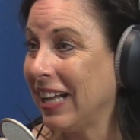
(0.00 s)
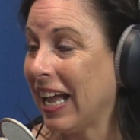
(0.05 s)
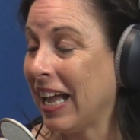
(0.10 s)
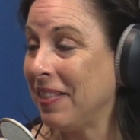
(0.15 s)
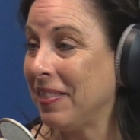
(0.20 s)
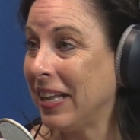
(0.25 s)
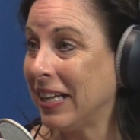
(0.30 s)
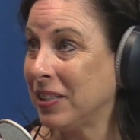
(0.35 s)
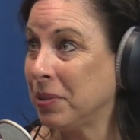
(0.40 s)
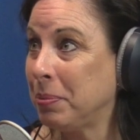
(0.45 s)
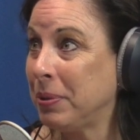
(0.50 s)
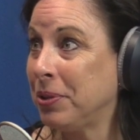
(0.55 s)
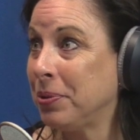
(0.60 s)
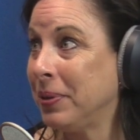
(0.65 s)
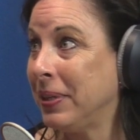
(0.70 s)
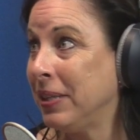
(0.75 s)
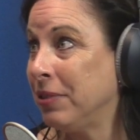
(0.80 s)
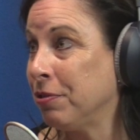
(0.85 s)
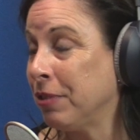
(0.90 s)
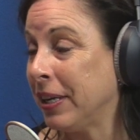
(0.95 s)
And that's
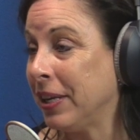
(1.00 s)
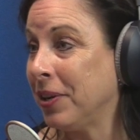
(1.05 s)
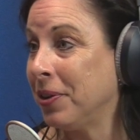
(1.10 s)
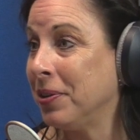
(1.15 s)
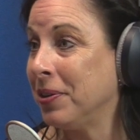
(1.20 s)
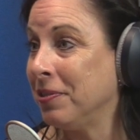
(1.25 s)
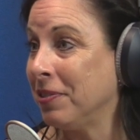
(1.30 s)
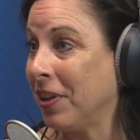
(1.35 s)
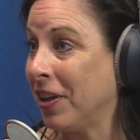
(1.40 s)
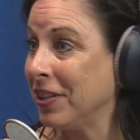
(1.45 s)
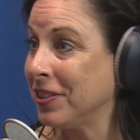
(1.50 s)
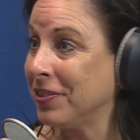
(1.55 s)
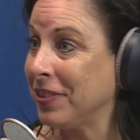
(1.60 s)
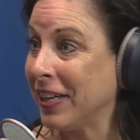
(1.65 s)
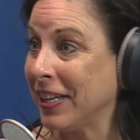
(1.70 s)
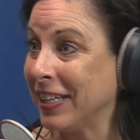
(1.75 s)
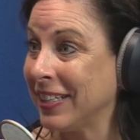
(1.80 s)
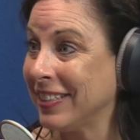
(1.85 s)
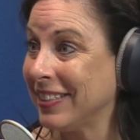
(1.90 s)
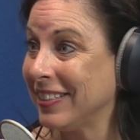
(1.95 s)
between Reno and Las
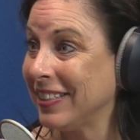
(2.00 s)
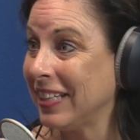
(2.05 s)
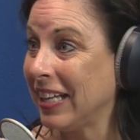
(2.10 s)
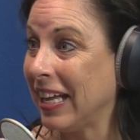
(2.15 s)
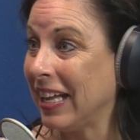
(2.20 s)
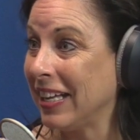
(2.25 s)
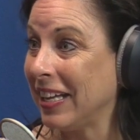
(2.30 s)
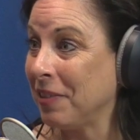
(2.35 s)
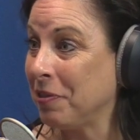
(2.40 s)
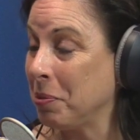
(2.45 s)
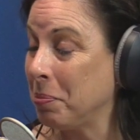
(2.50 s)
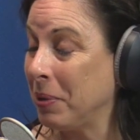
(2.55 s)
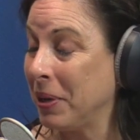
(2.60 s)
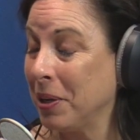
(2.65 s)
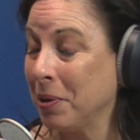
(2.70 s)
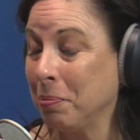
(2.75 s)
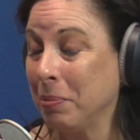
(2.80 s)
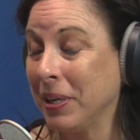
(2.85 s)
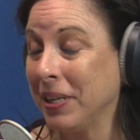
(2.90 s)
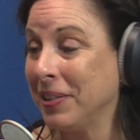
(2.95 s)
Vegas.
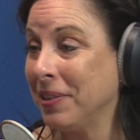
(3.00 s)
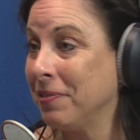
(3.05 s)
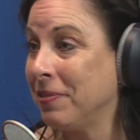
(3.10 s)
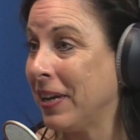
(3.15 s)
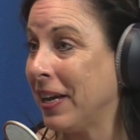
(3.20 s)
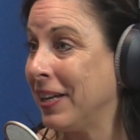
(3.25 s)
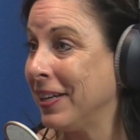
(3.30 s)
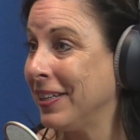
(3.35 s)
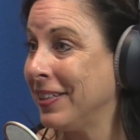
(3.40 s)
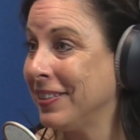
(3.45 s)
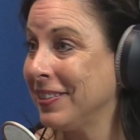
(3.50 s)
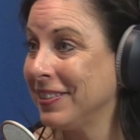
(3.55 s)
Everybody will be in Nevada.